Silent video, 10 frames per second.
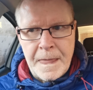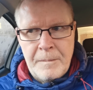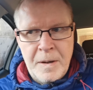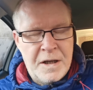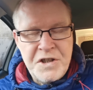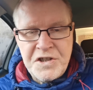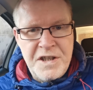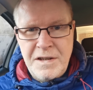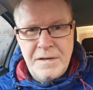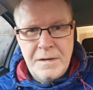but I just
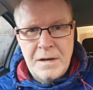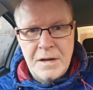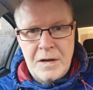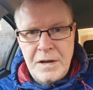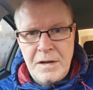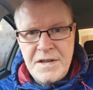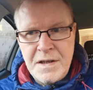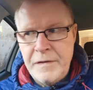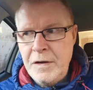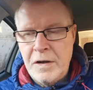didn't. I, I, there's
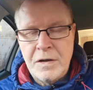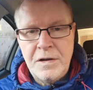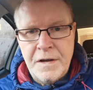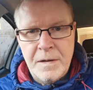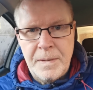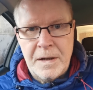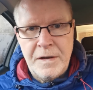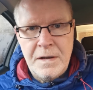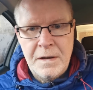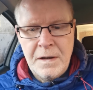nothing I could have done about it.